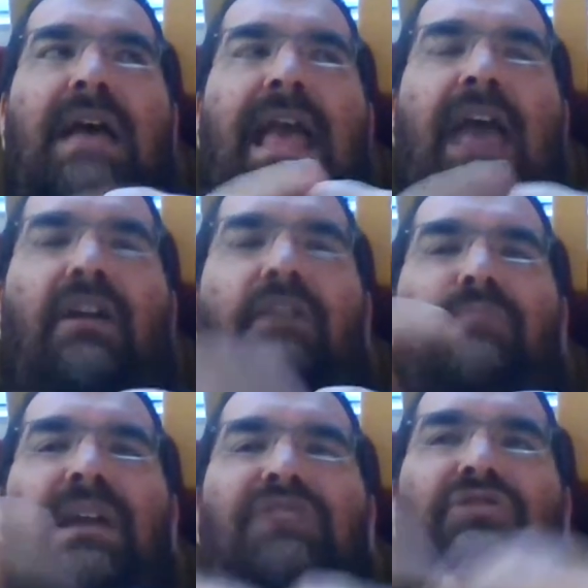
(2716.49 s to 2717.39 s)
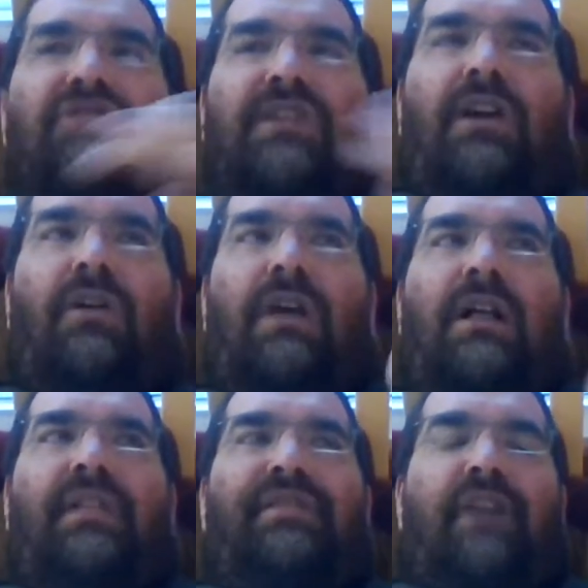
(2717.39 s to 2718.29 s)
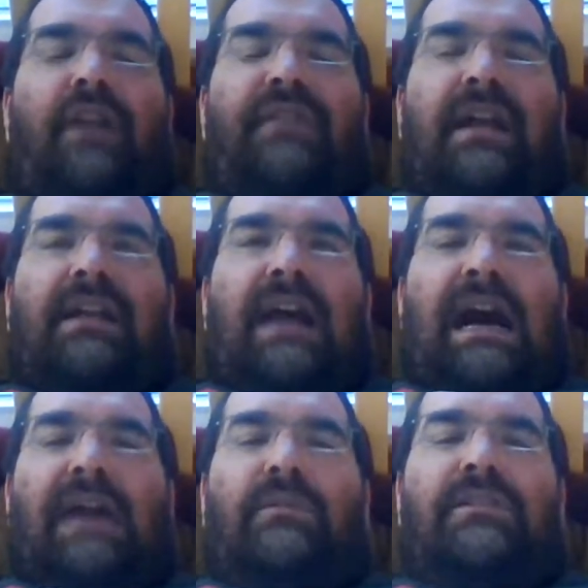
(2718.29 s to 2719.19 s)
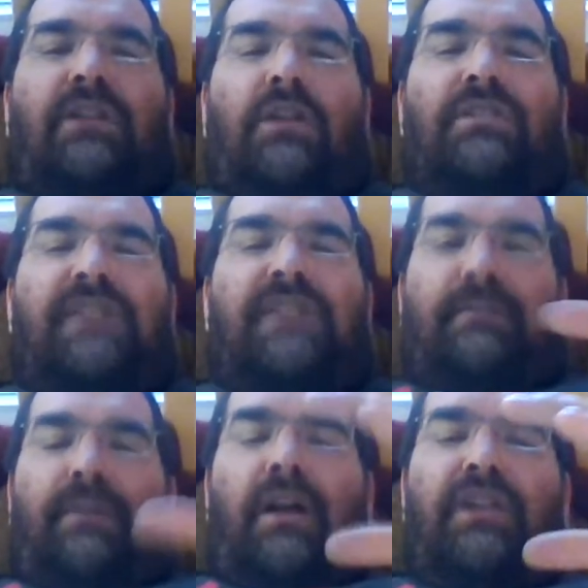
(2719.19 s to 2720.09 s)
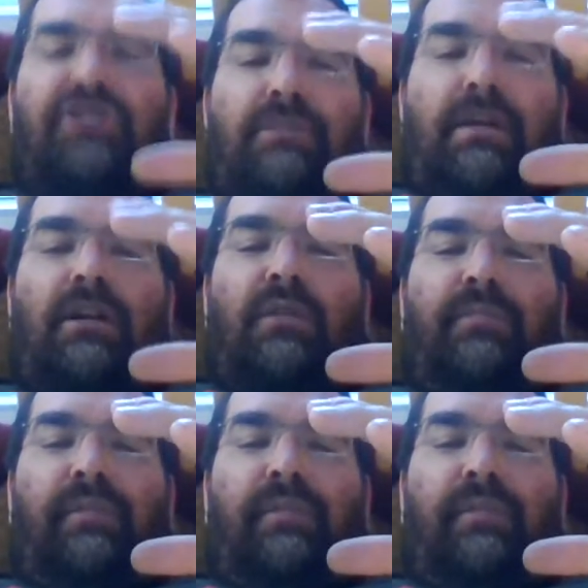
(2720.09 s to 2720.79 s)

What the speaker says: Harriet Beecher Stowe thought that God was cursing and punishing America with